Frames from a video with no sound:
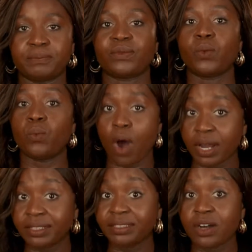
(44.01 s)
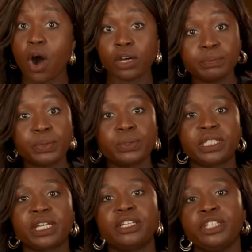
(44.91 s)
1.
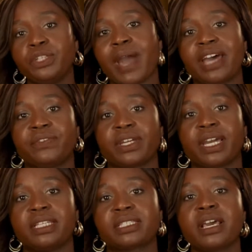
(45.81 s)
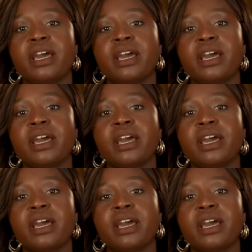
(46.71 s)
Onboarding new advocates.